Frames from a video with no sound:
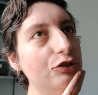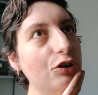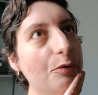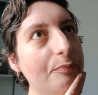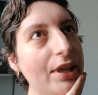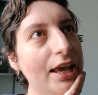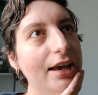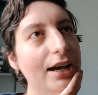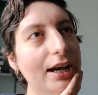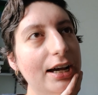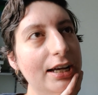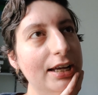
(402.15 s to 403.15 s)
So
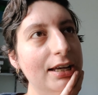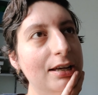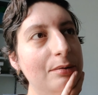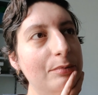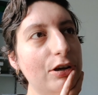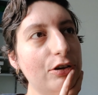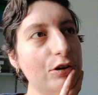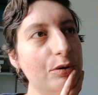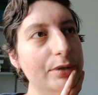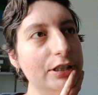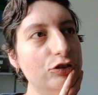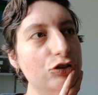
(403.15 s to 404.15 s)
I am
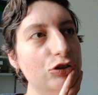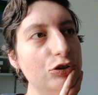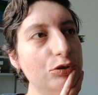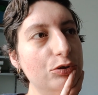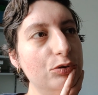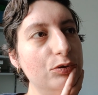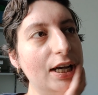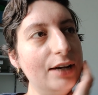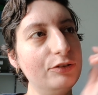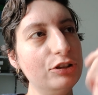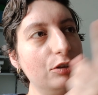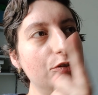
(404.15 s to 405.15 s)
going to
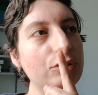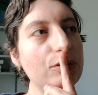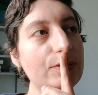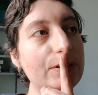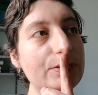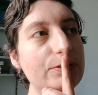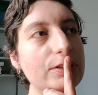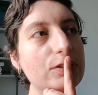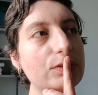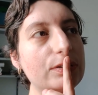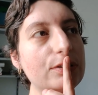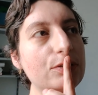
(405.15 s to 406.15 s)
have to go to the grocery
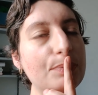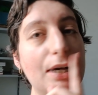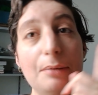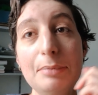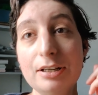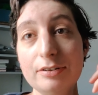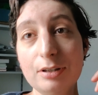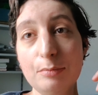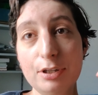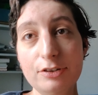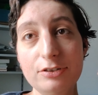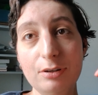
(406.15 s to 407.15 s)
store as well, because I
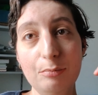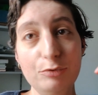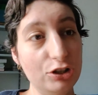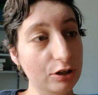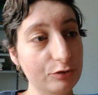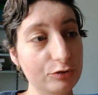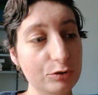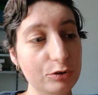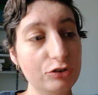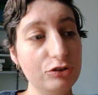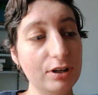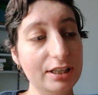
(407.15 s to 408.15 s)
want some junk
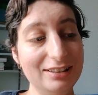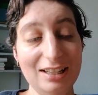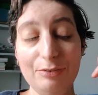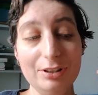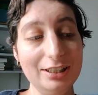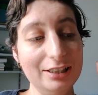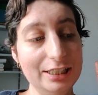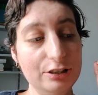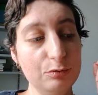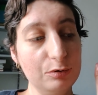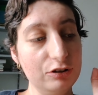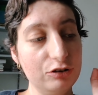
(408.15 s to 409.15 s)
food, so I definitely at
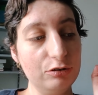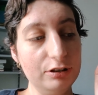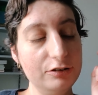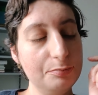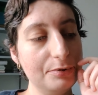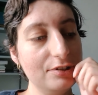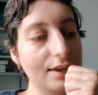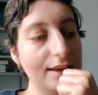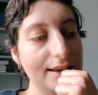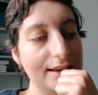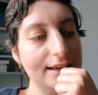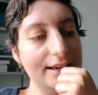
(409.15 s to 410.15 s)
least want crisps.
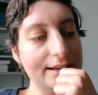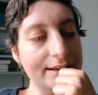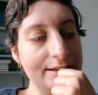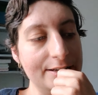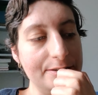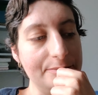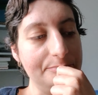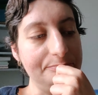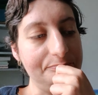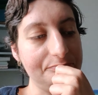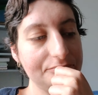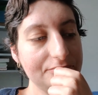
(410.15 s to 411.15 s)

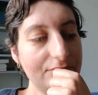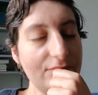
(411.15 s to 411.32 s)
Um,